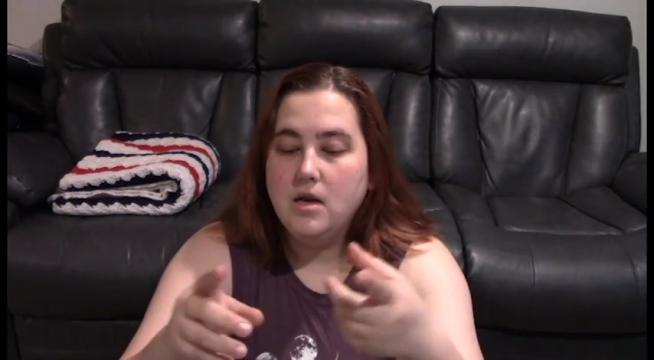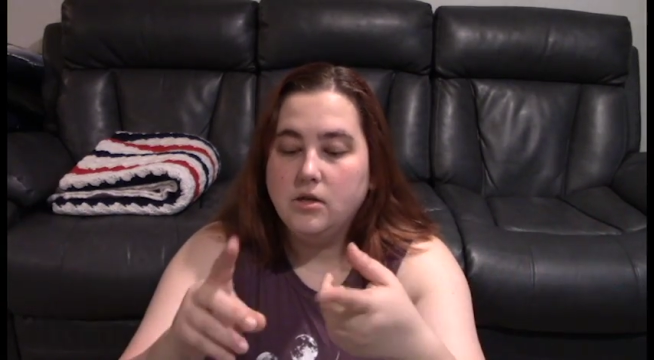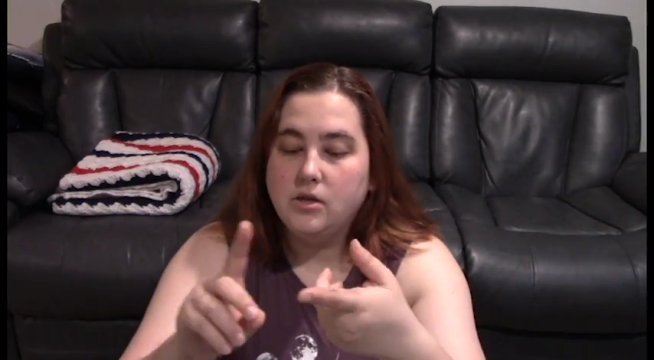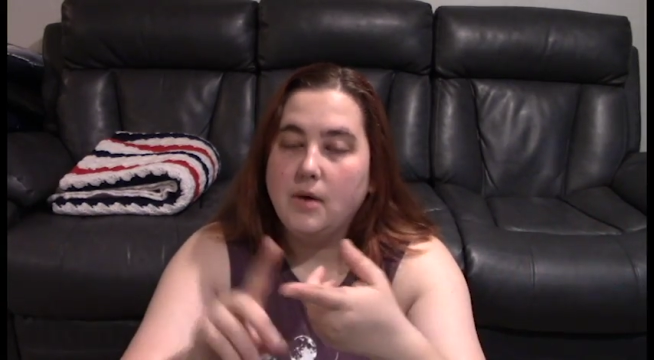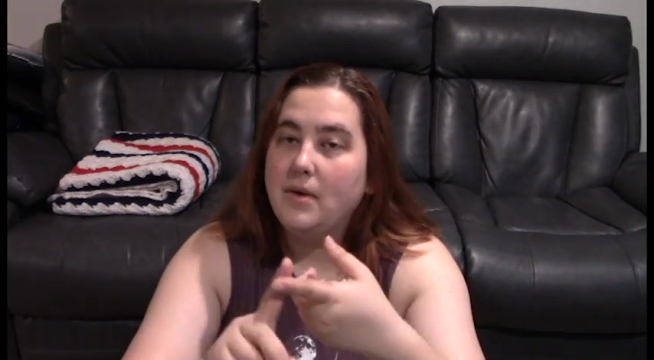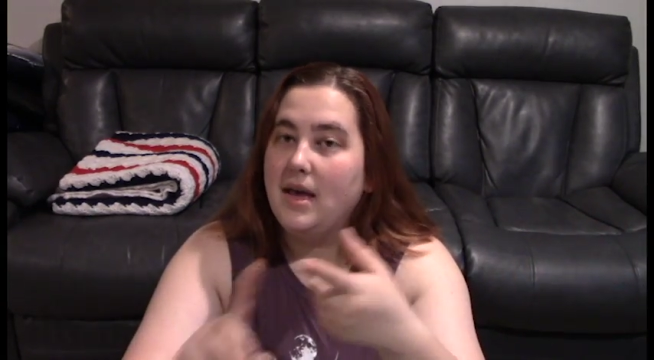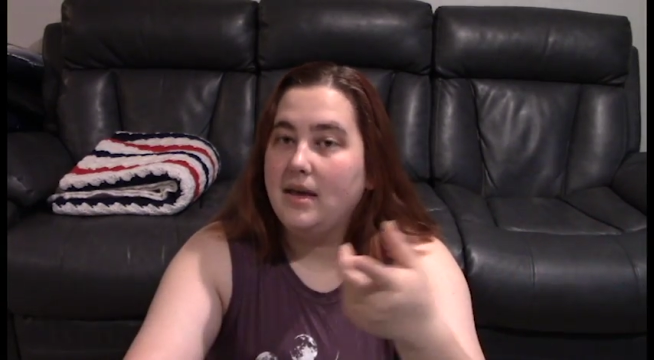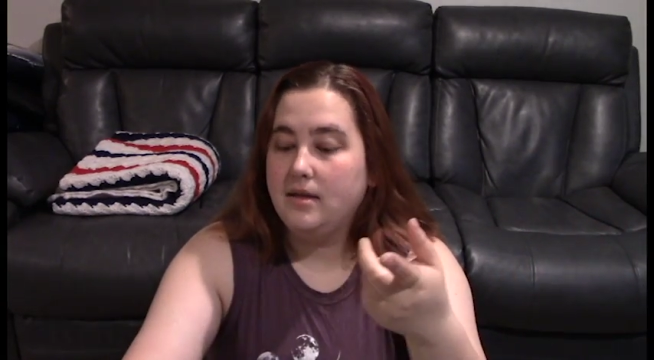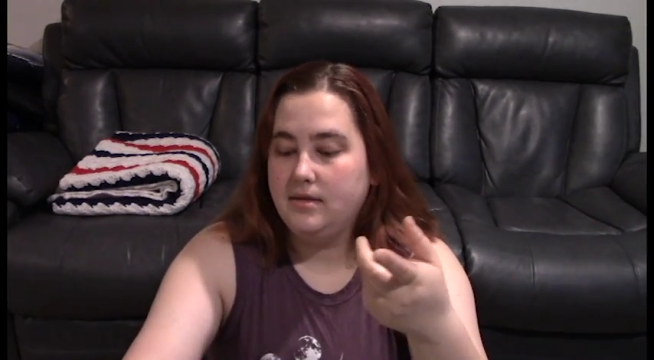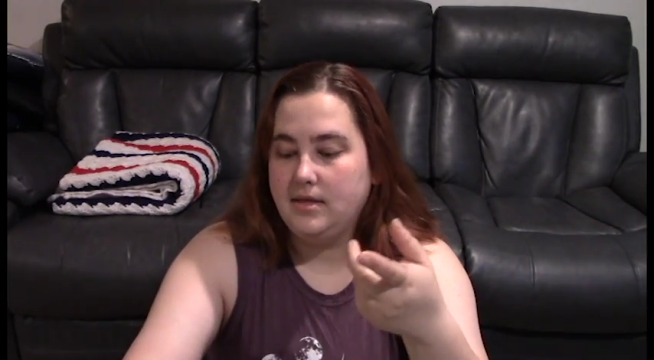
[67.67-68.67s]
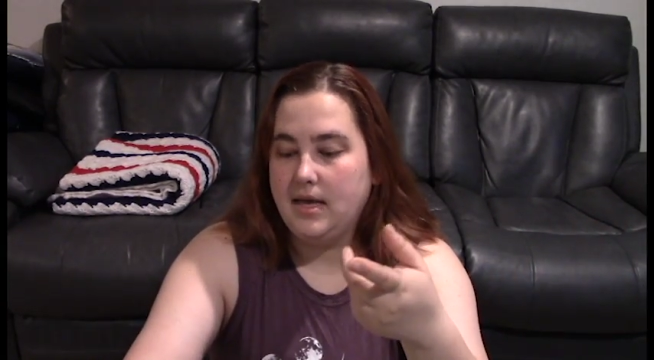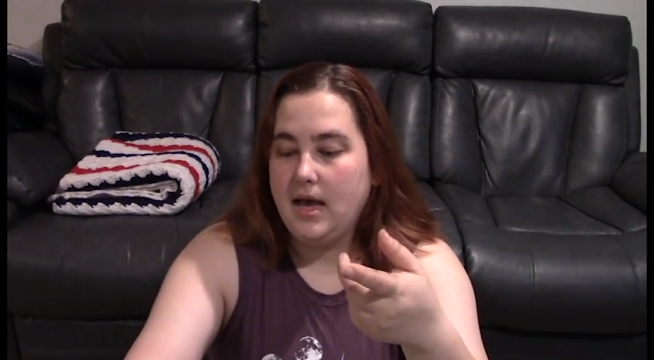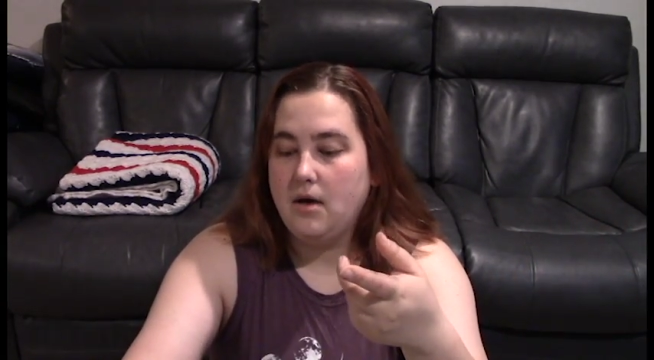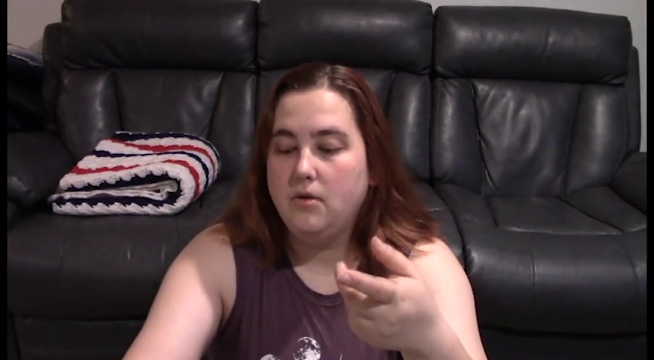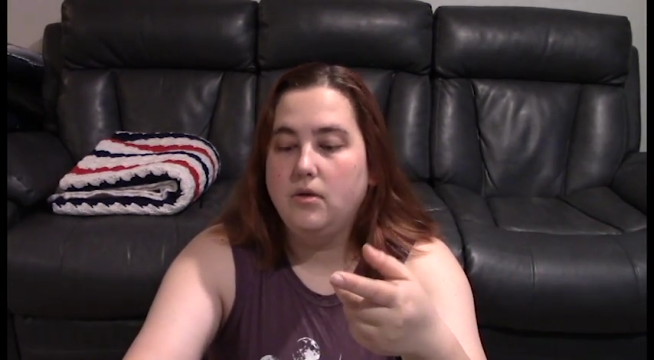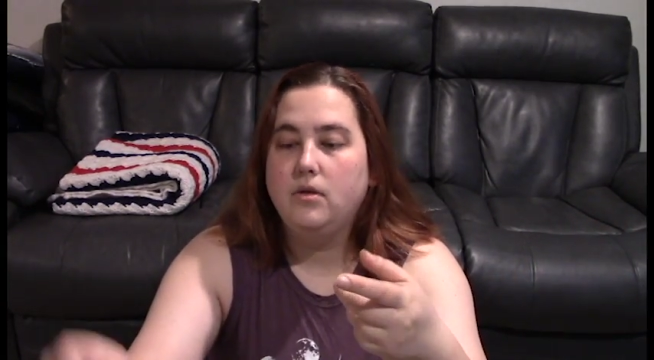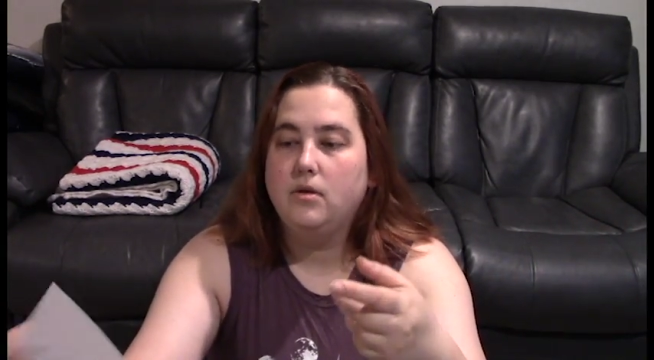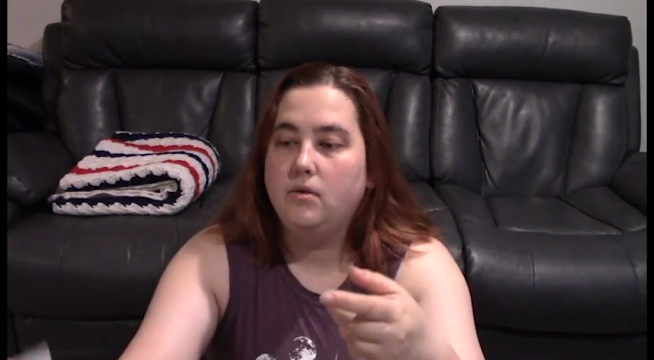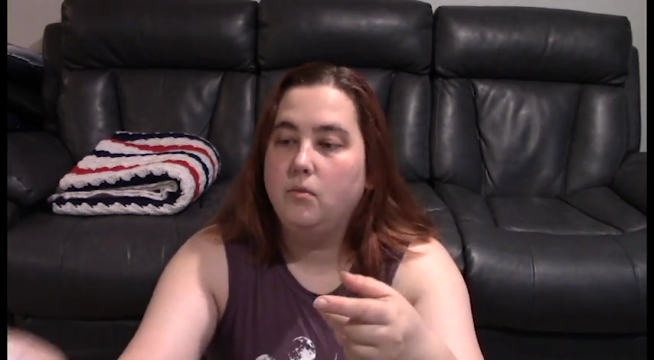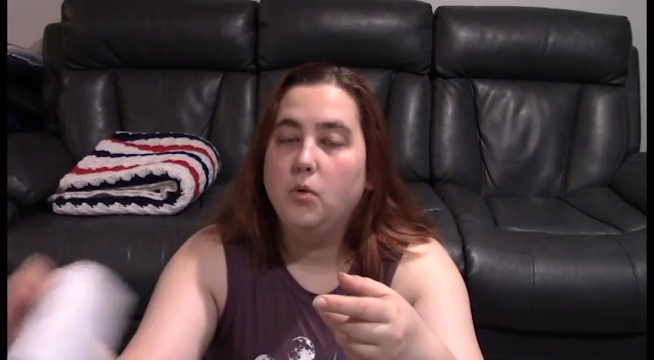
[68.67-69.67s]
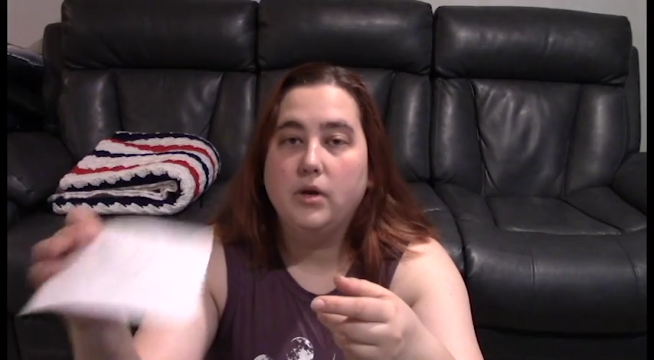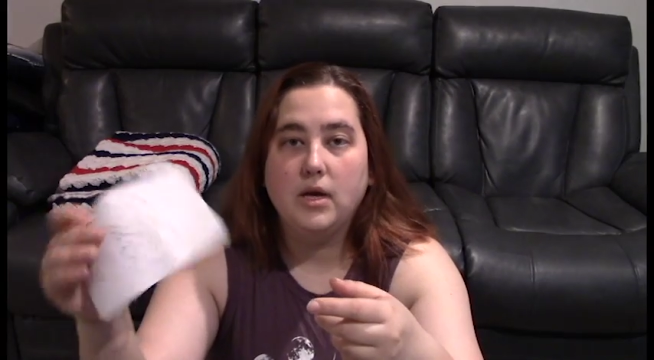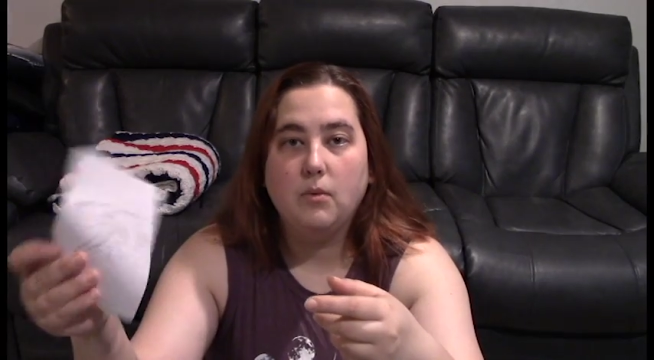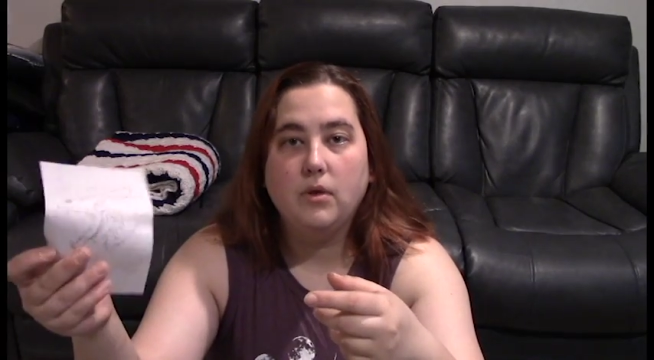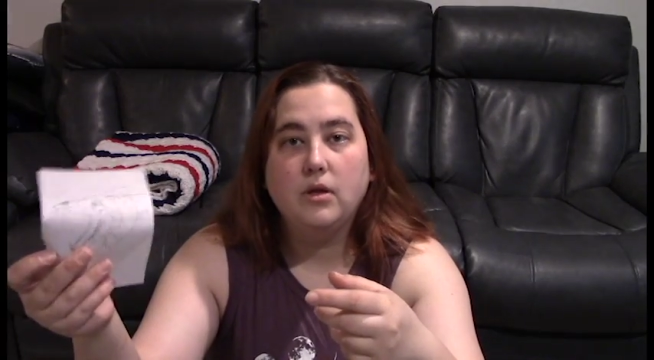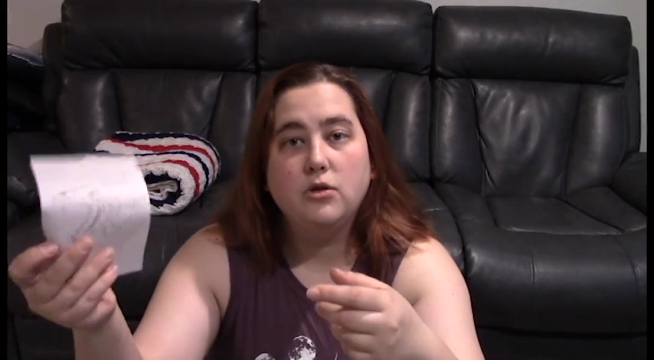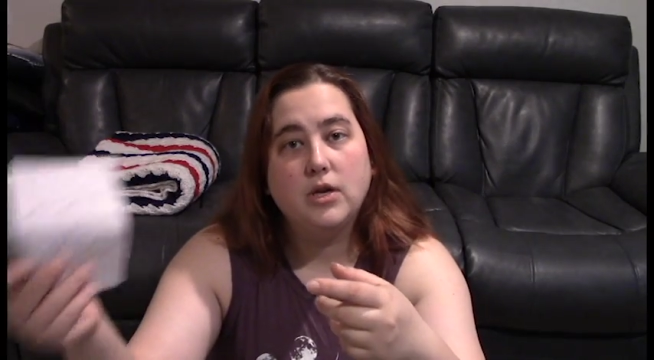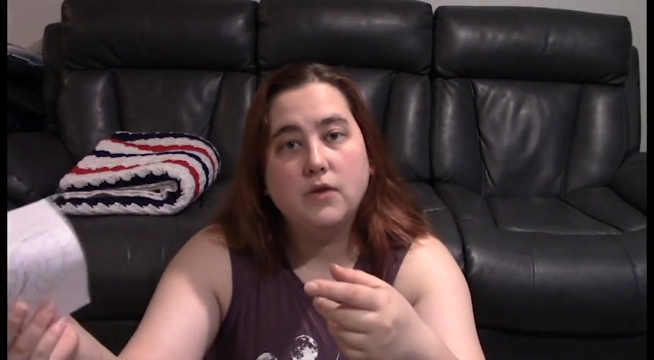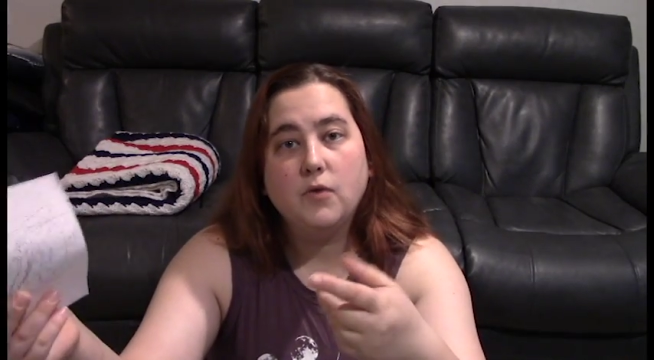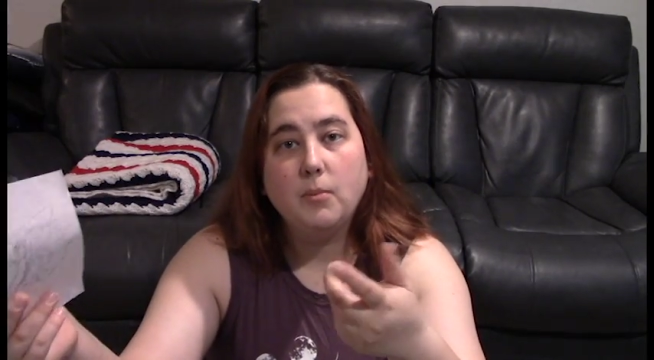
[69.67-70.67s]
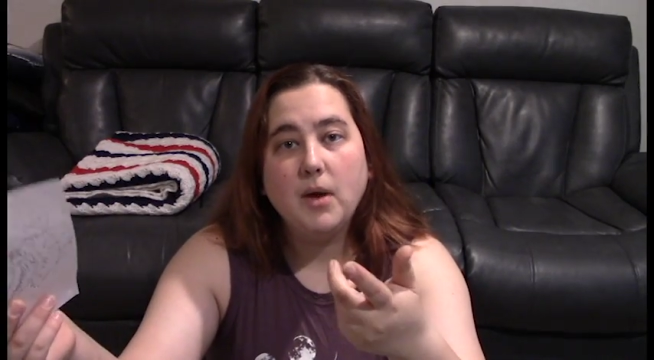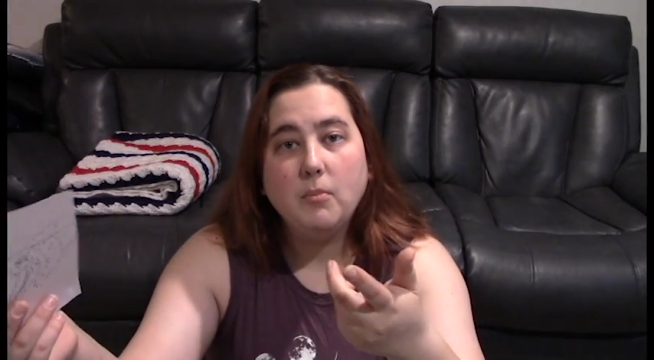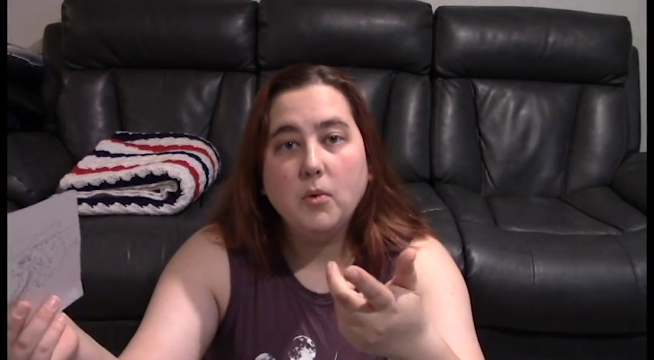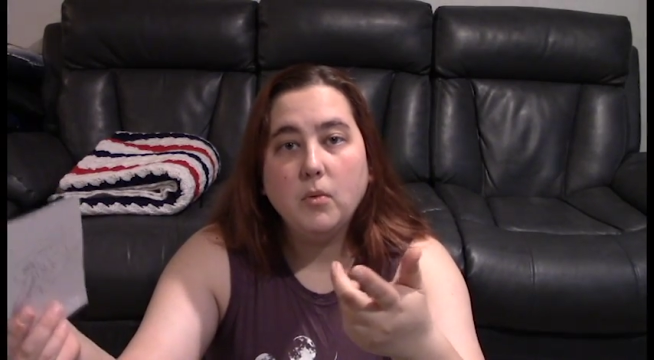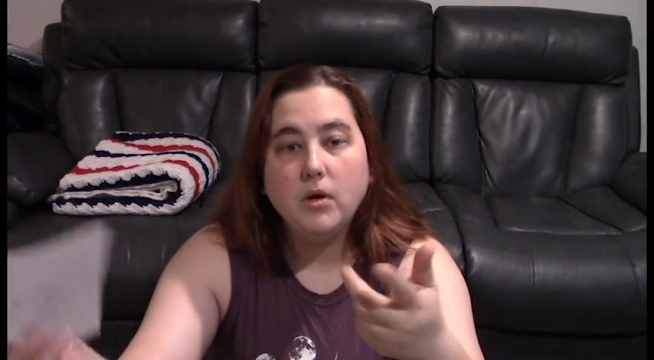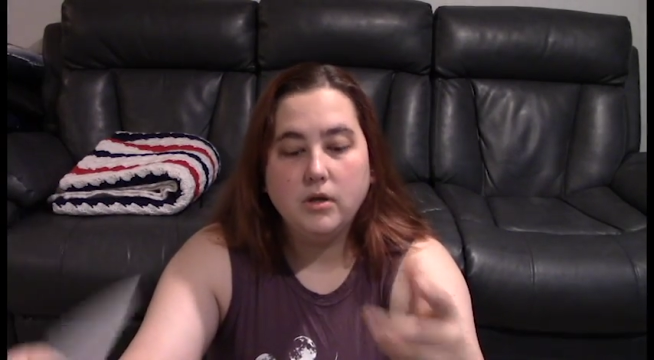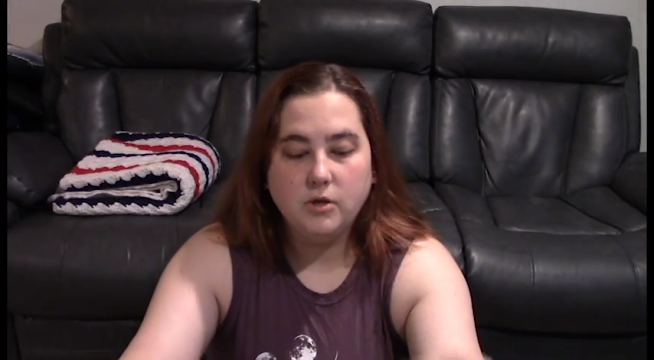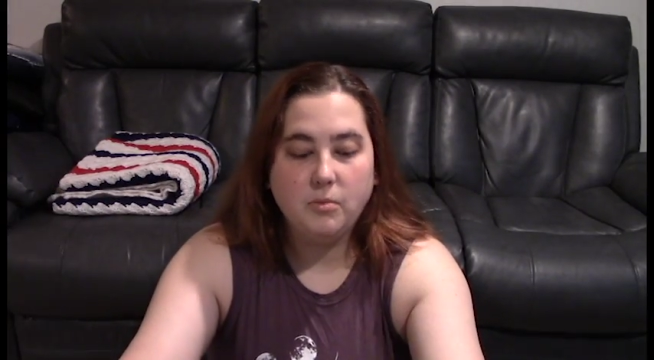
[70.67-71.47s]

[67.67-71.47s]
So that way I can see how the working with the transfer paper works,